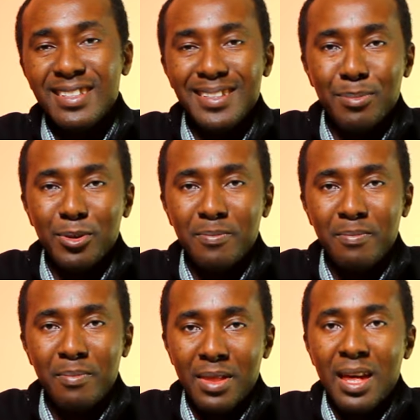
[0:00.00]
tip.
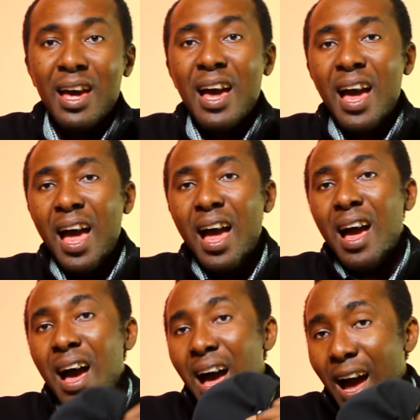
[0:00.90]

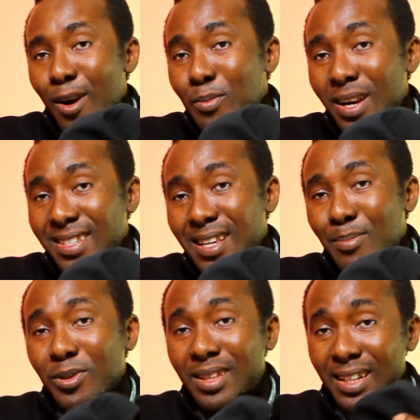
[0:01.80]
I hope you are staying
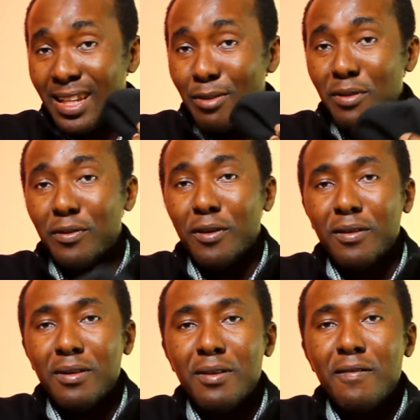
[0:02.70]
protected with your
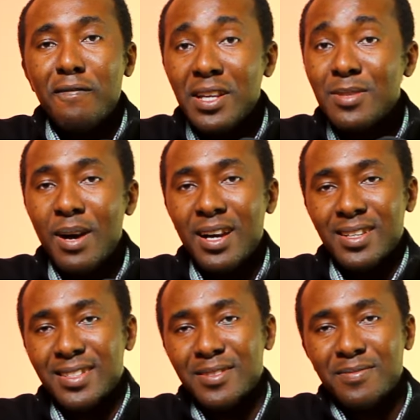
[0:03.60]
face
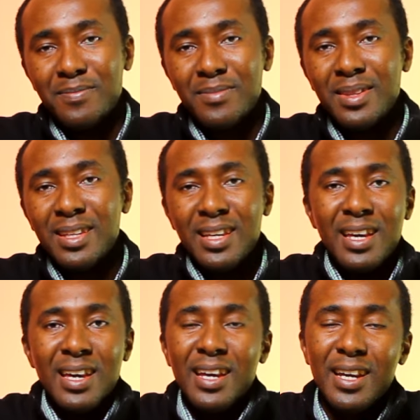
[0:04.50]
masks.
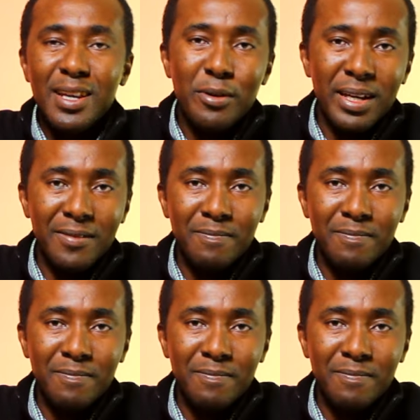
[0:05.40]
Anyway,